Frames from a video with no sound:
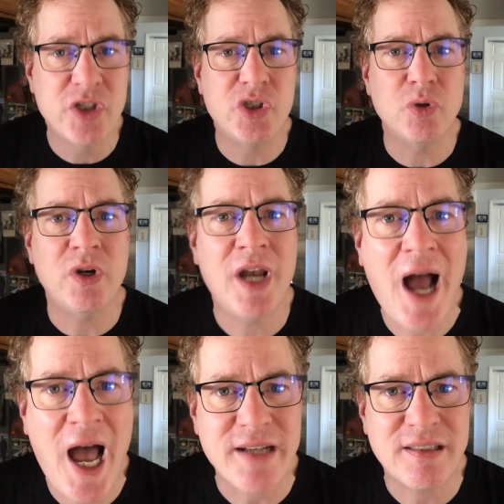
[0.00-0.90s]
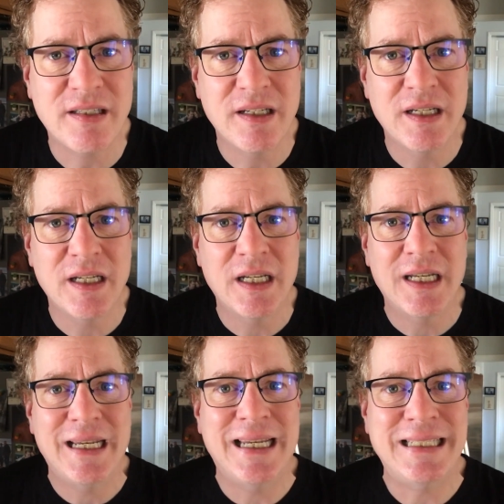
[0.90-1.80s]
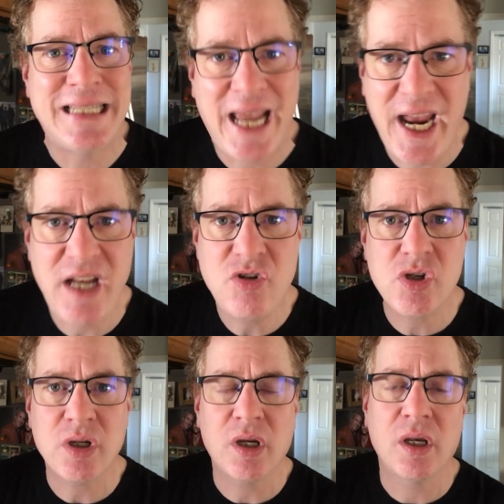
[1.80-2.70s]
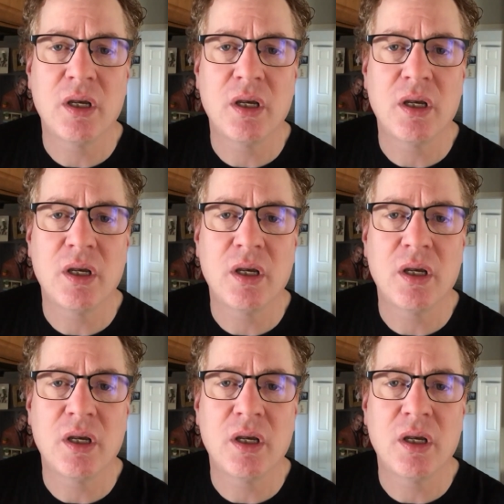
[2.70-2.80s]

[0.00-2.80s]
Do not engage